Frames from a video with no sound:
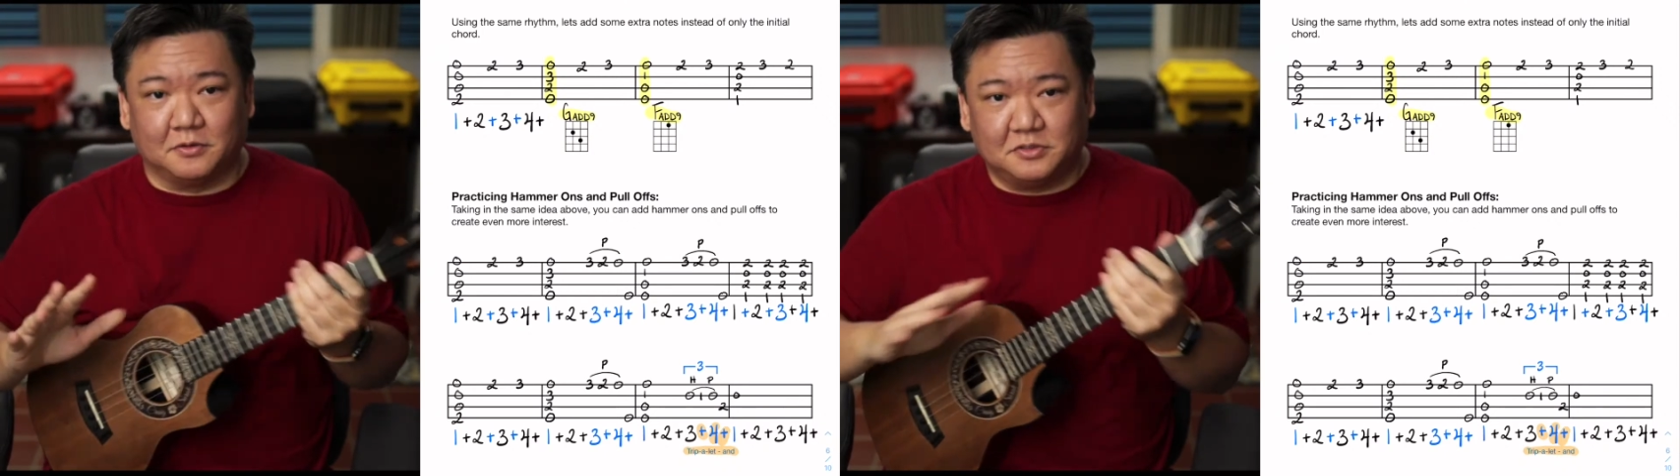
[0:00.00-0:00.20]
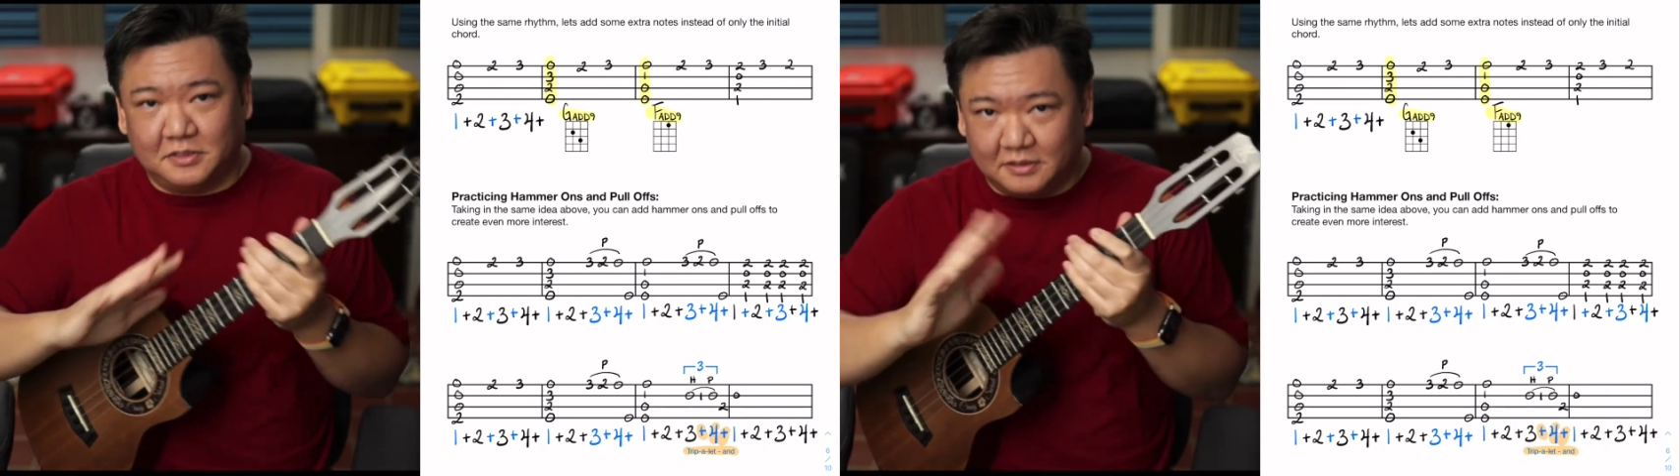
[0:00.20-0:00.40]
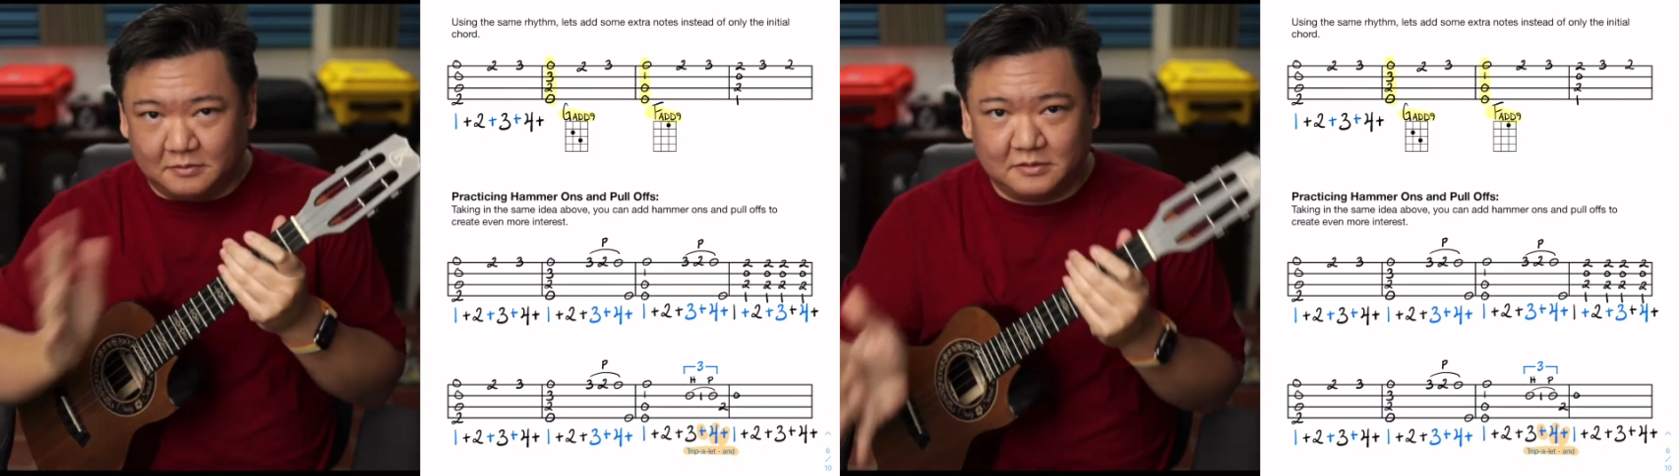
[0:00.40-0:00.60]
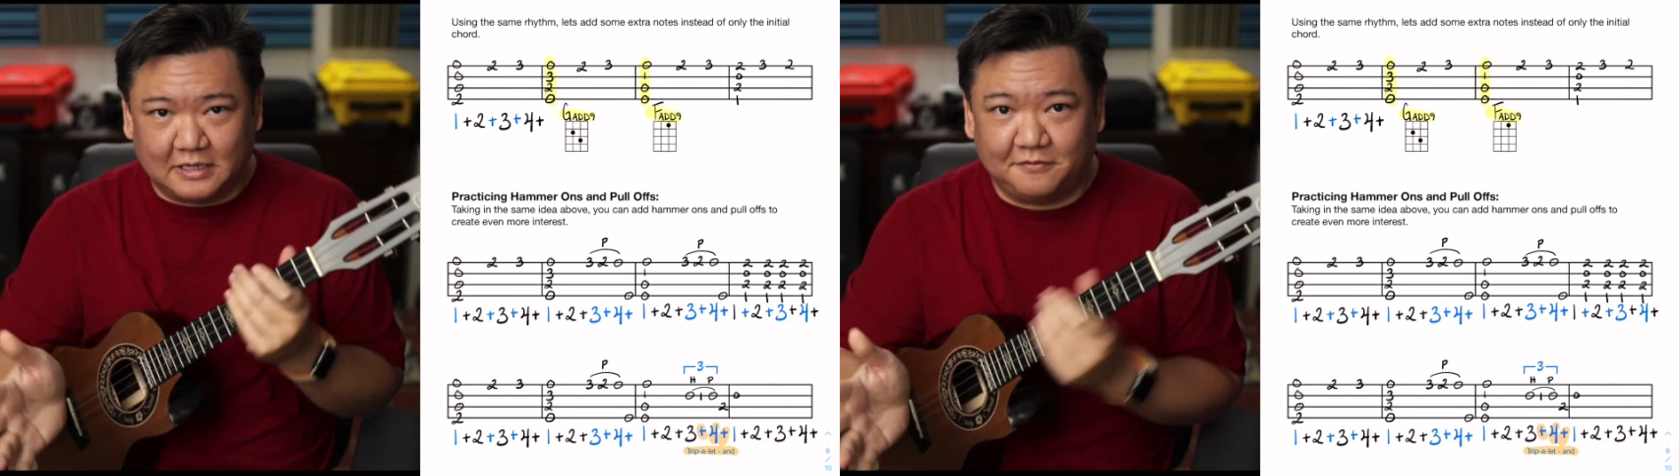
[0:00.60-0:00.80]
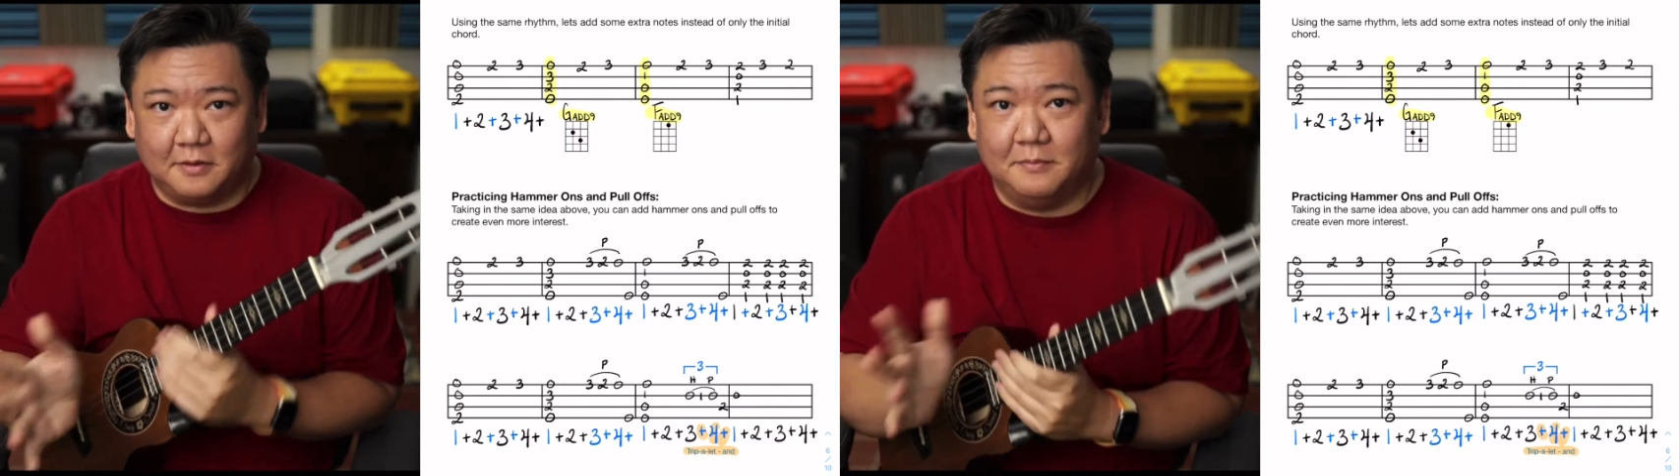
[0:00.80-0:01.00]
So you can
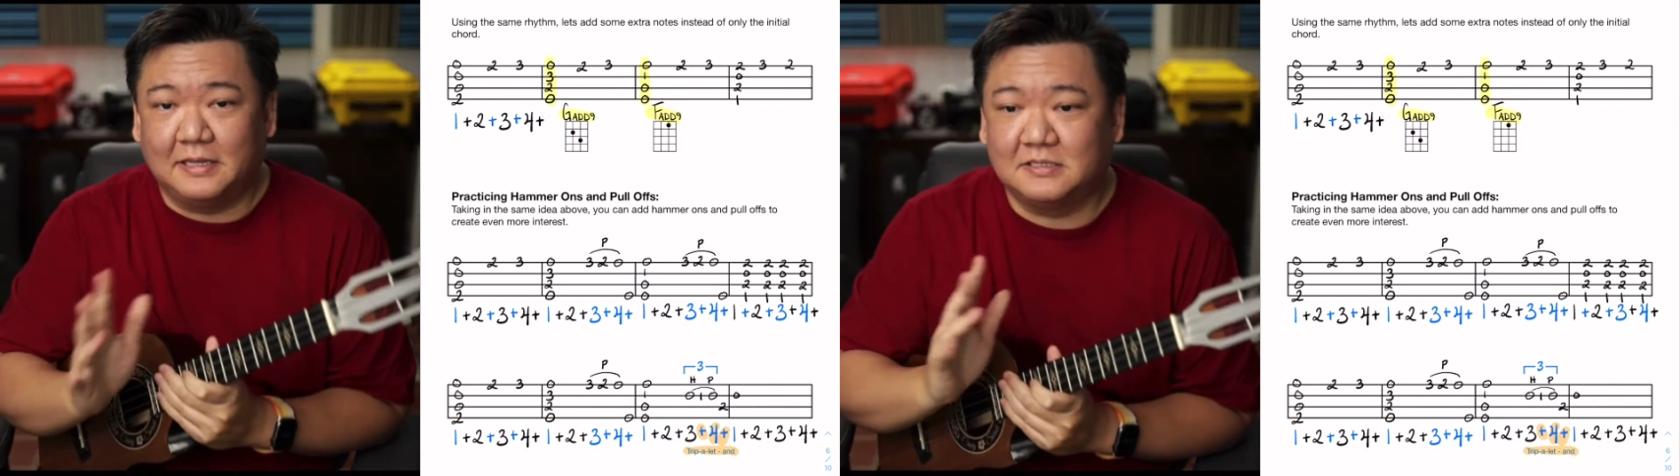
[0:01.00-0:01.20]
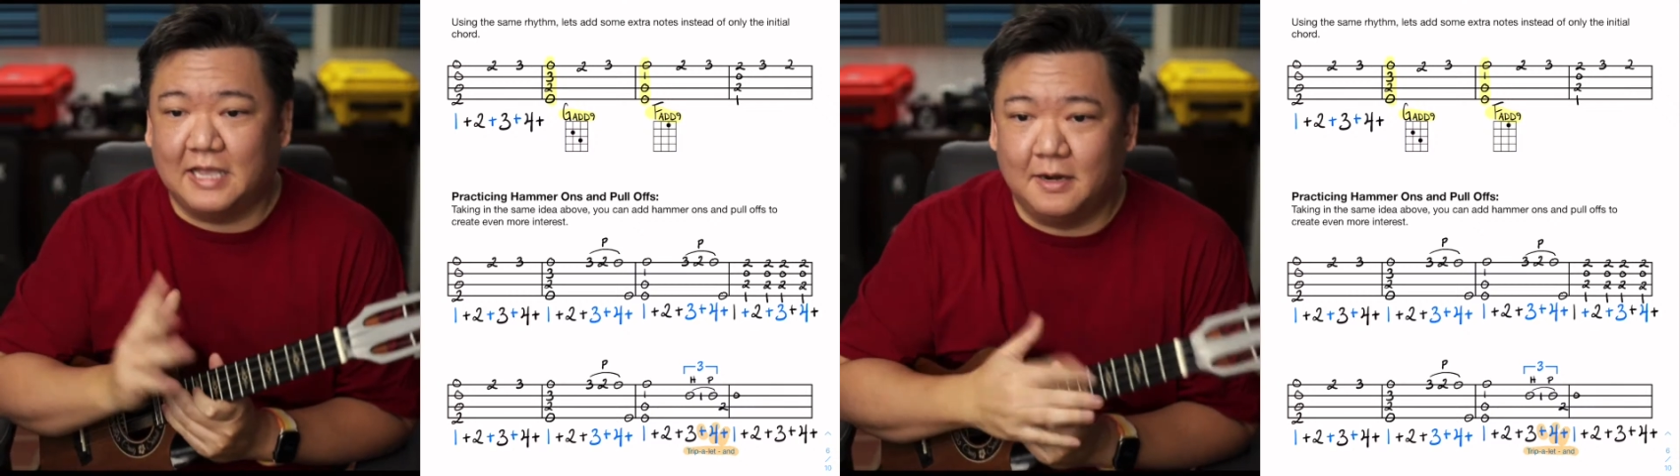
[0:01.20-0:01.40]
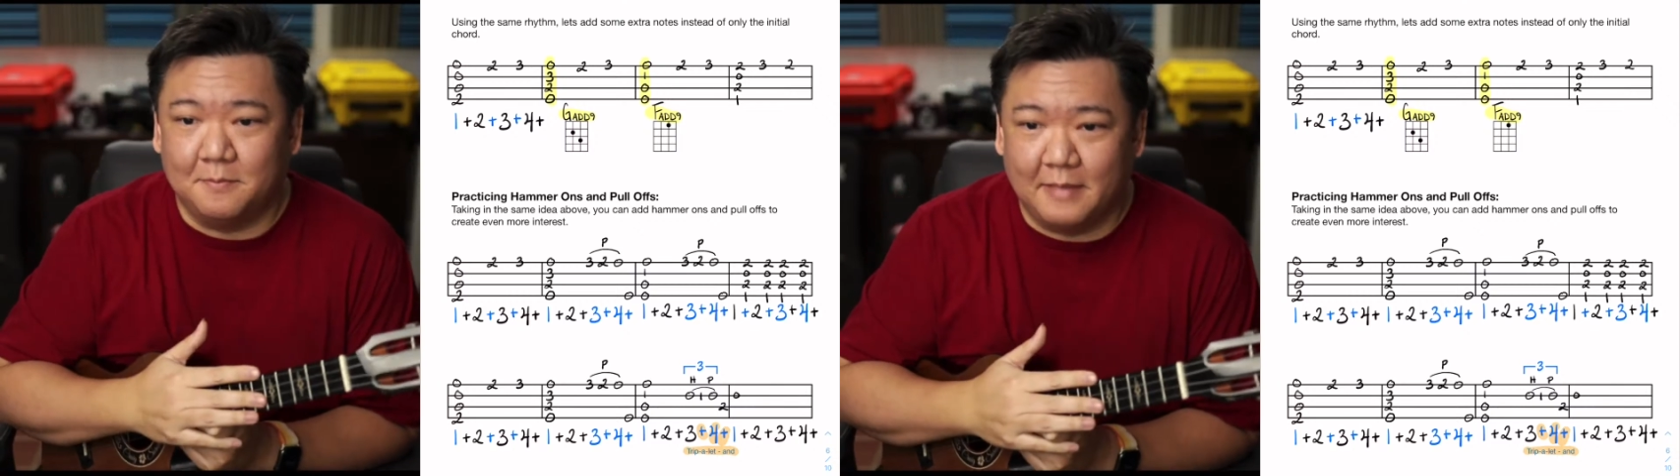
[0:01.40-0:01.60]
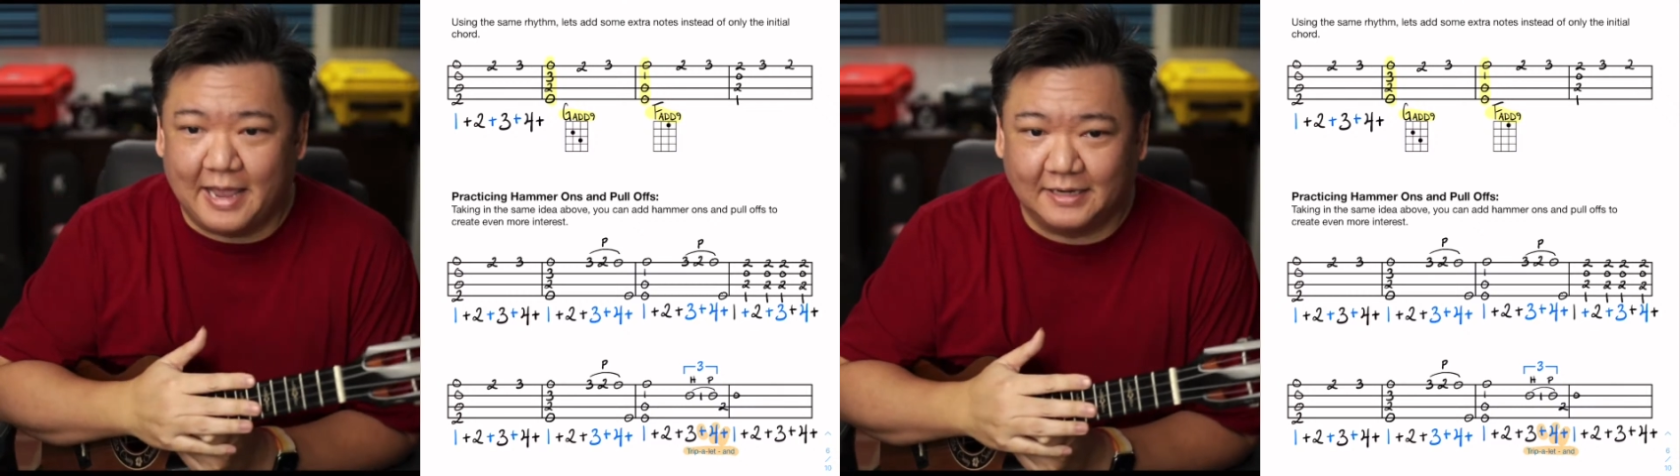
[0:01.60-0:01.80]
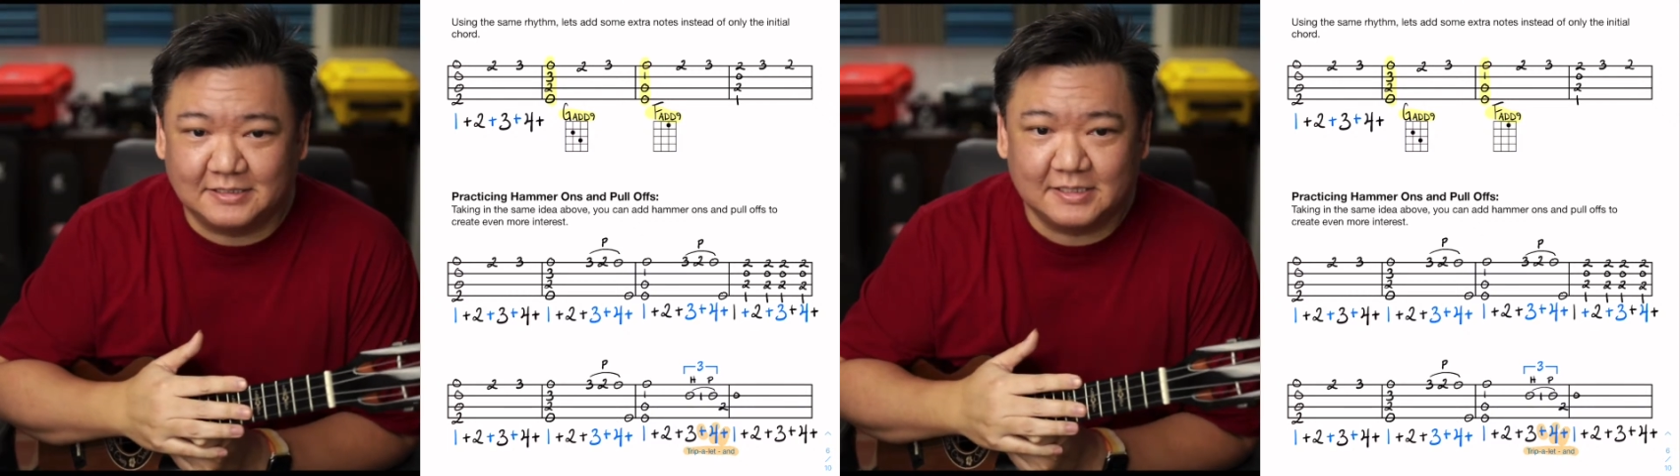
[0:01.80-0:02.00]
definitely mix and
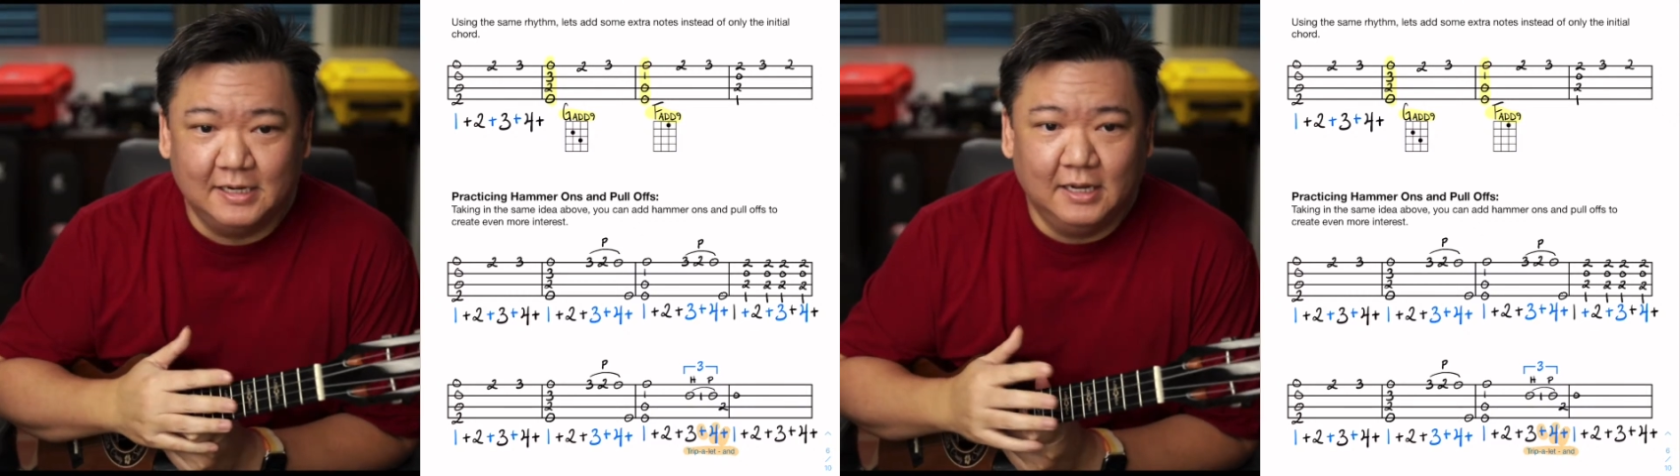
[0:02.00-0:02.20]
match.